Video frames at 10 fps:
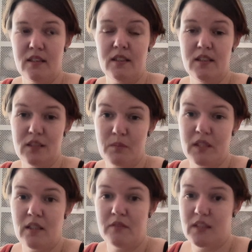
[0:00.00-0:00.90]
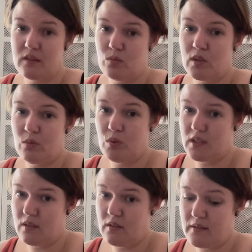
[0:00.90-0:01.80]
it is, but I have another one
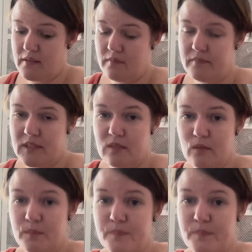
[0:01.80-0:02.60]
without leather. So